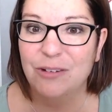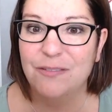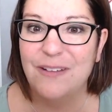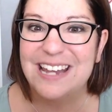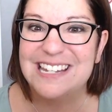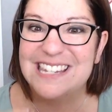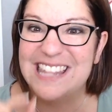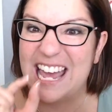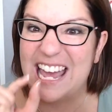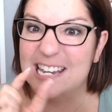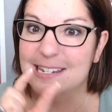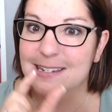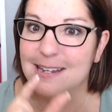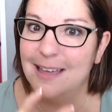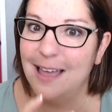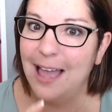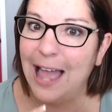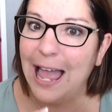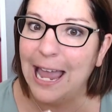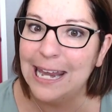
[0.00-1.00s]
revise that
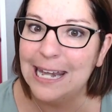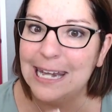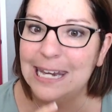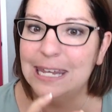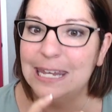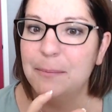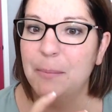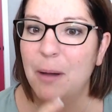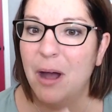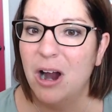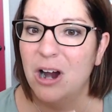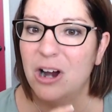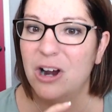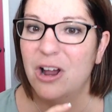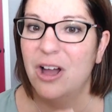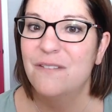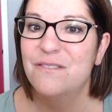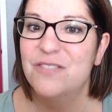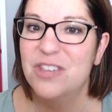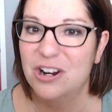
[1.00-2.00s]
tiny part
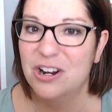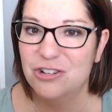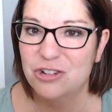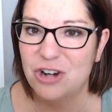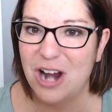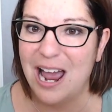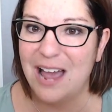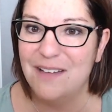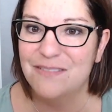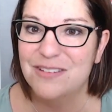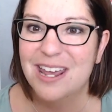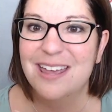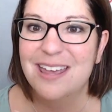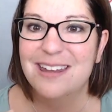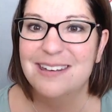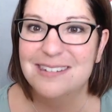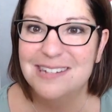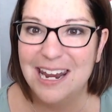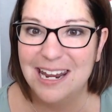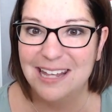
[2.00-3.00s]
of their draft
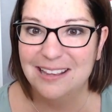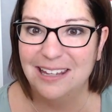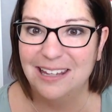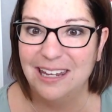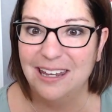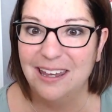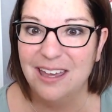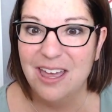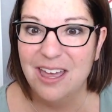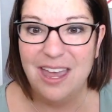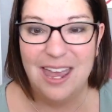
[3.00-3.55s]
daily.